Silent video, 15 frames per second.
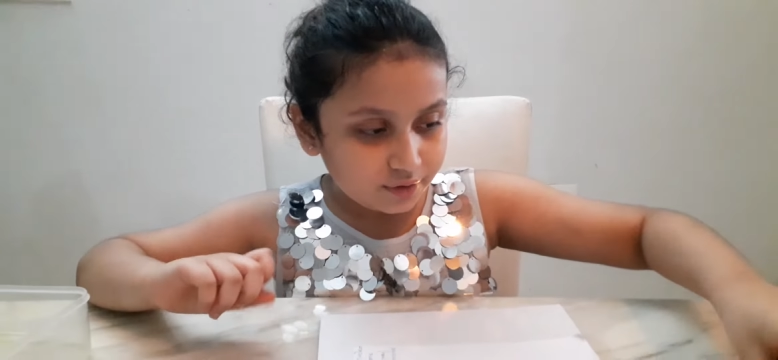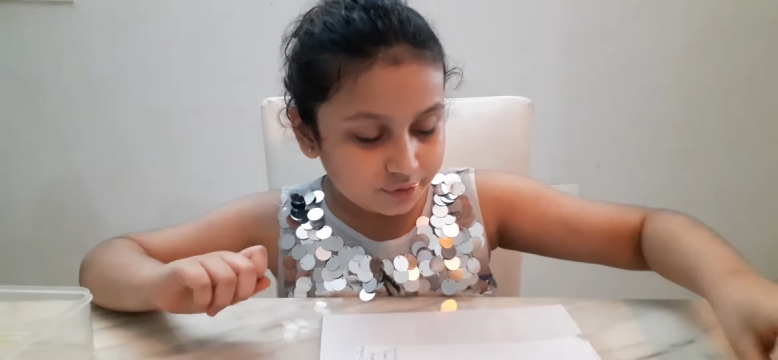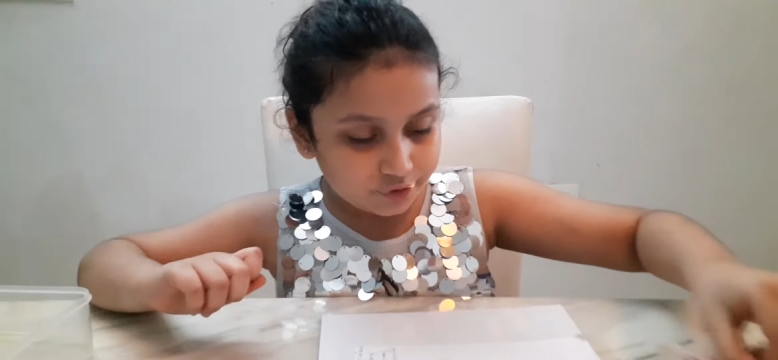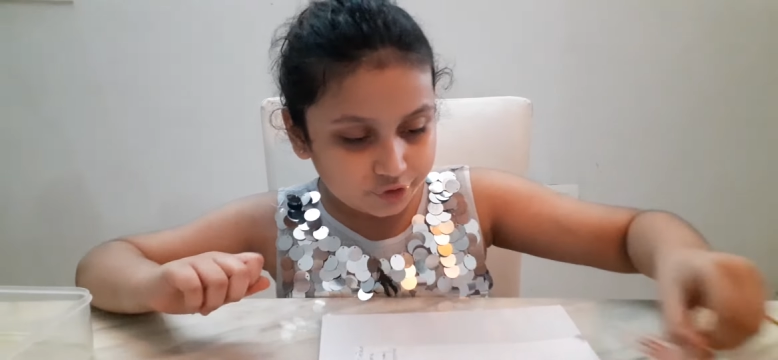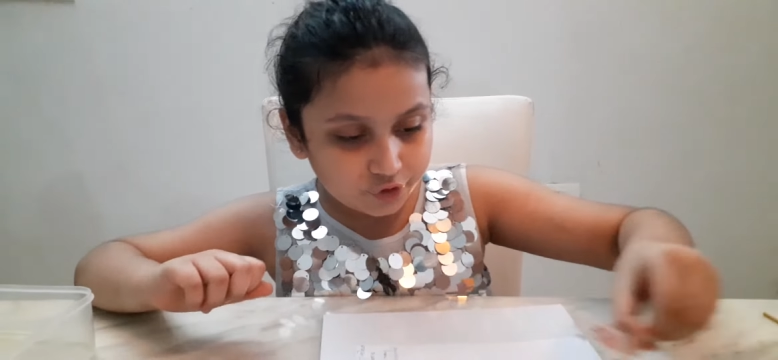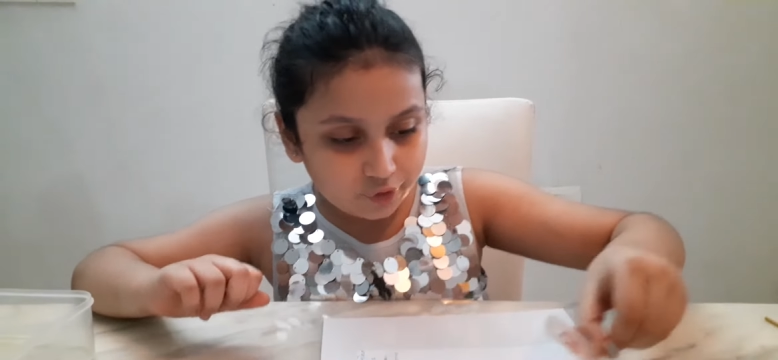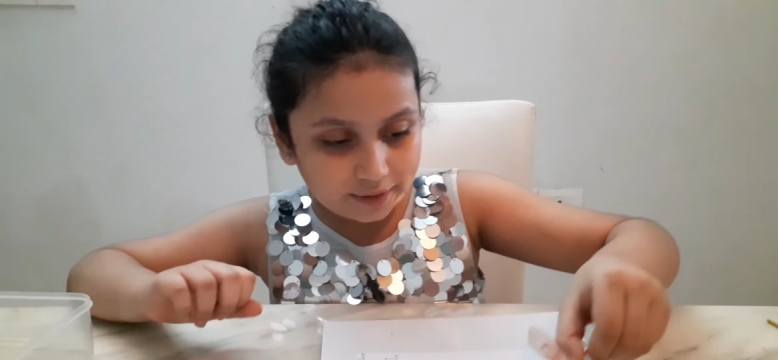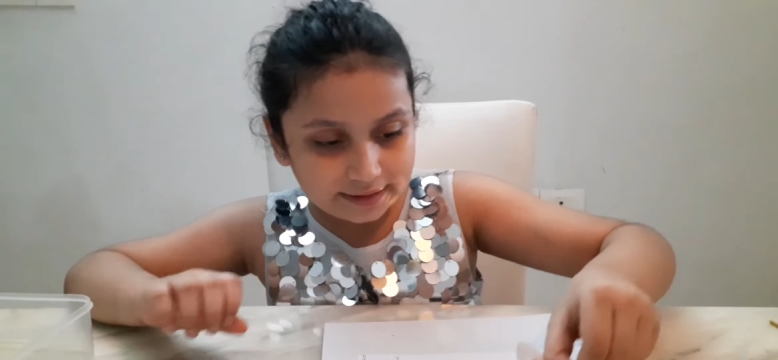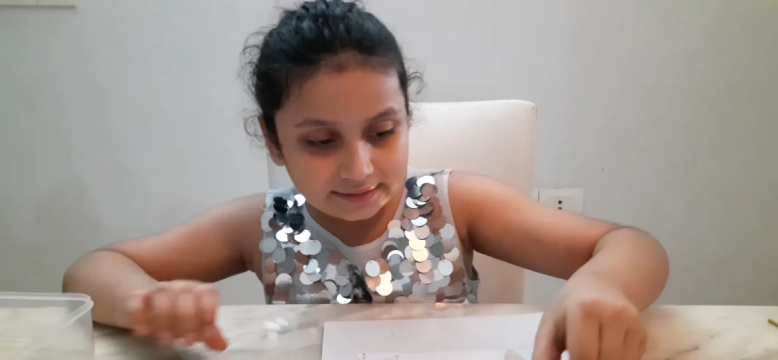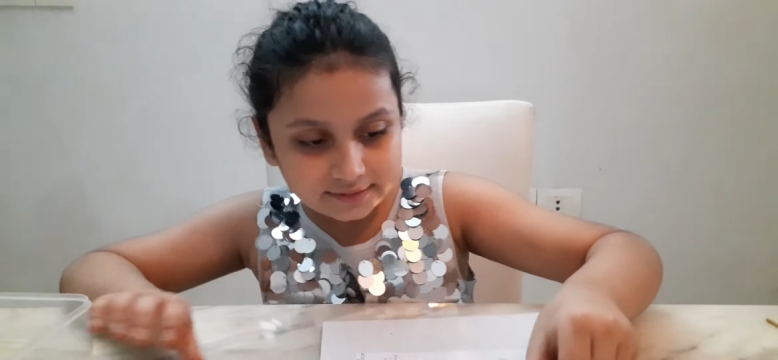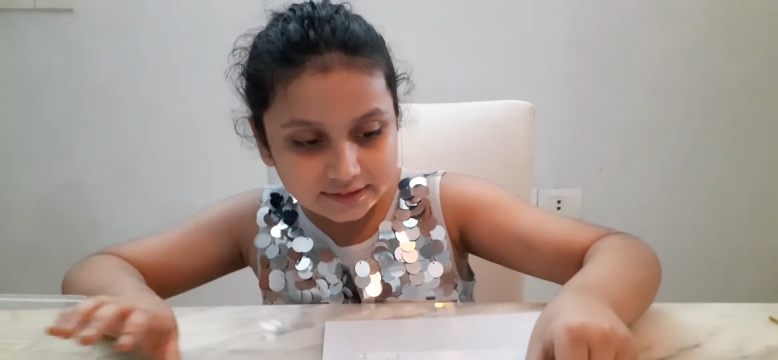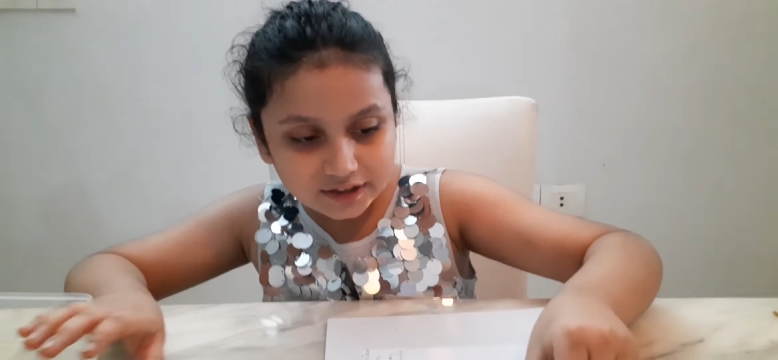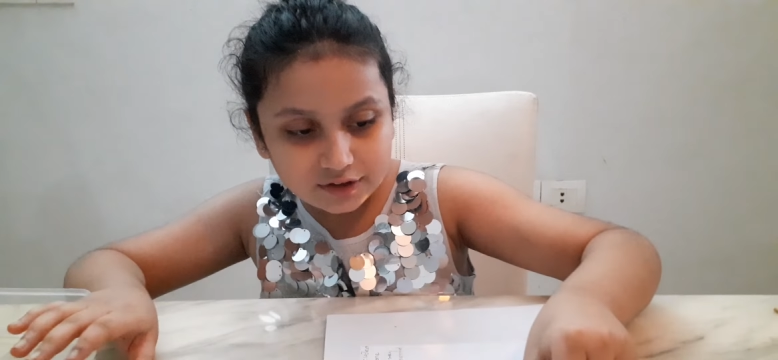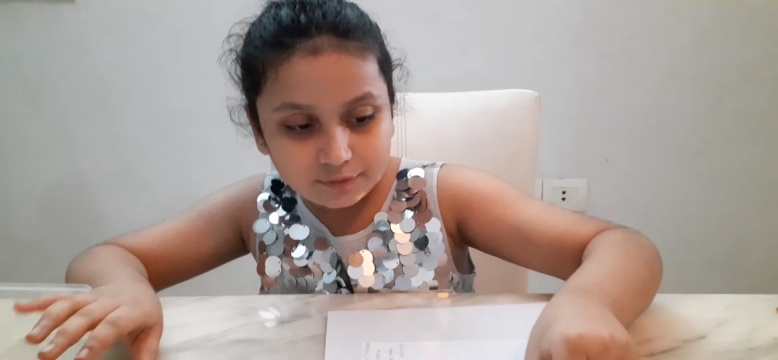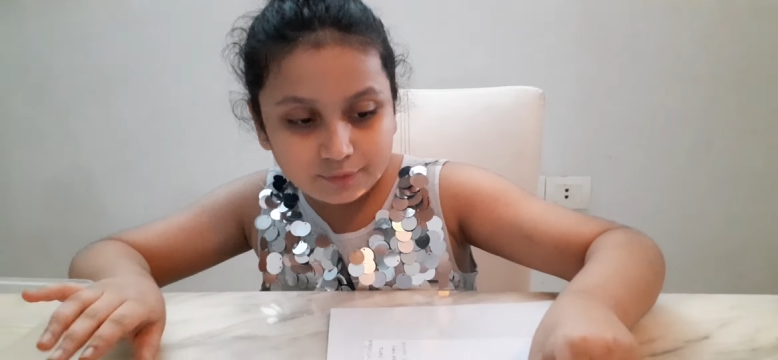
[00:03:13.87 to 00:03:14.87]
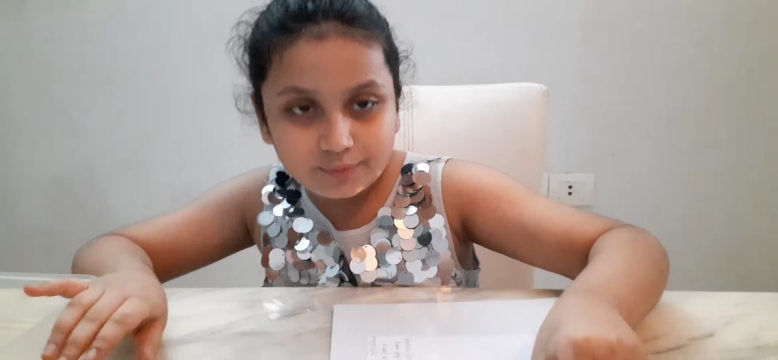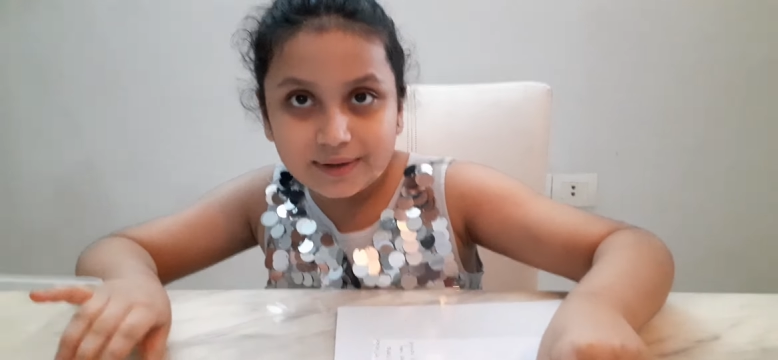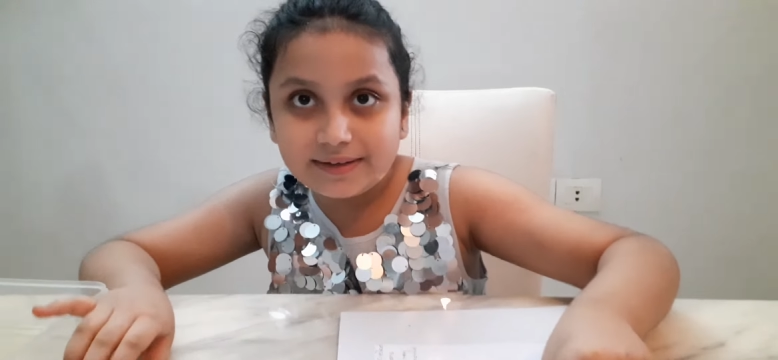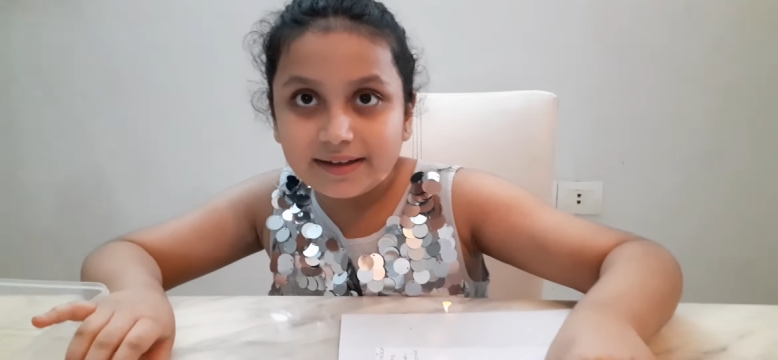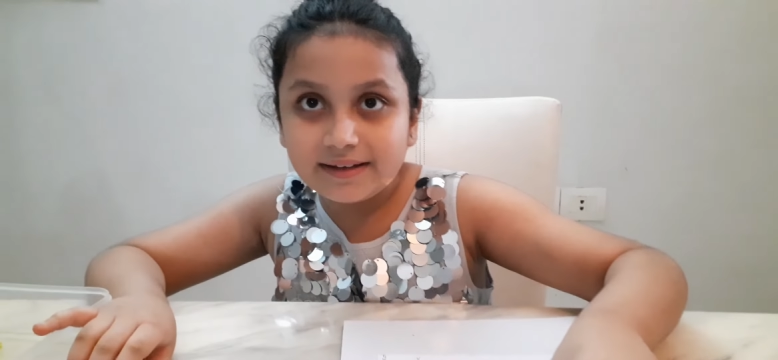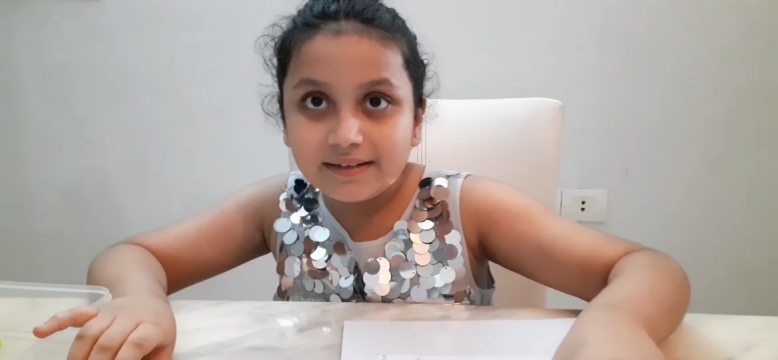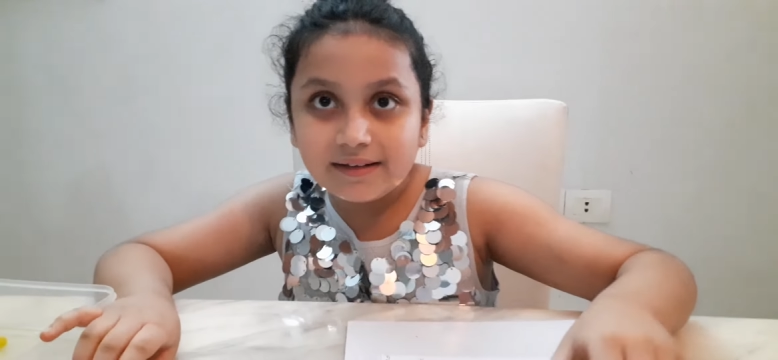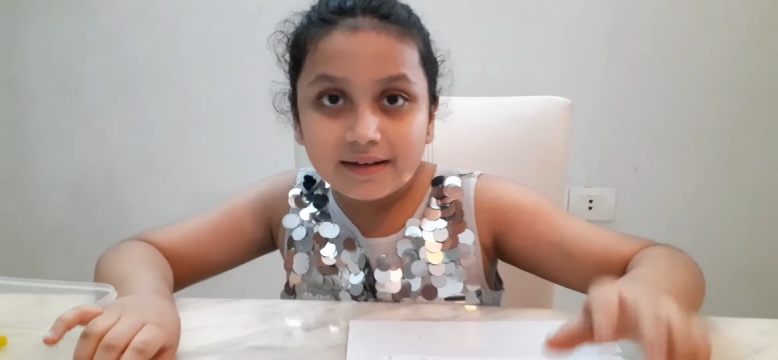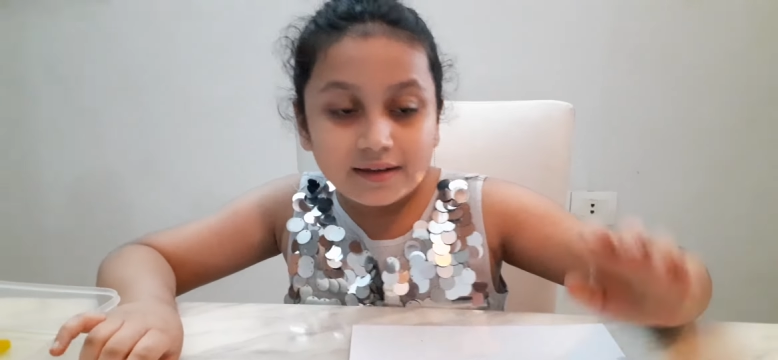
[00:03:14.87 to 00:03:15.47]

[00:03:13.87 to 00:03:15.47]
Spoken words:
showing this within.